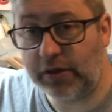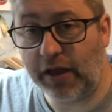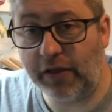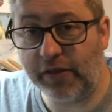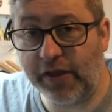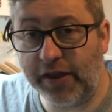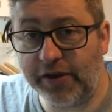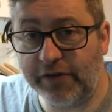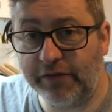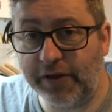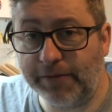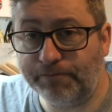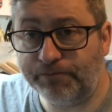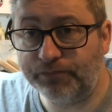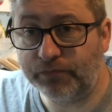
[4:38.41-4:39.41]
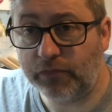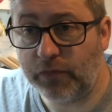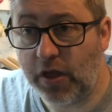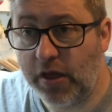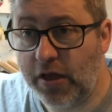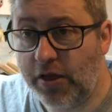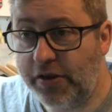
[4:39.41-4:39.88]
at the end of it.
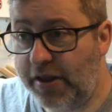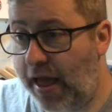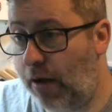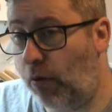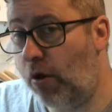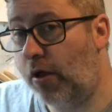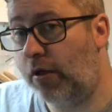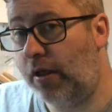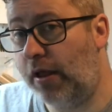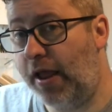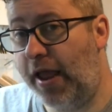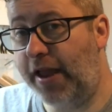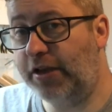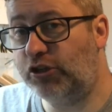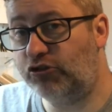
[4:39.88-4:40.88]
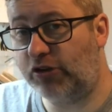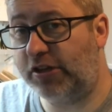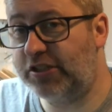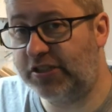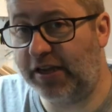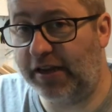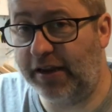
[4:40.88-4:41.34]
Now,
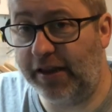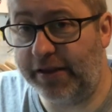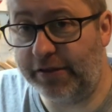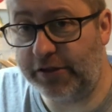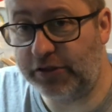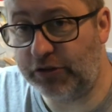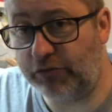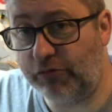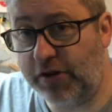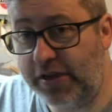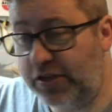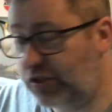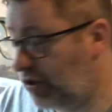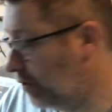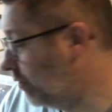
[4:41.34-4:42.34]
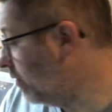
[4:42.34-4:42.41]
interestingly, there's a reason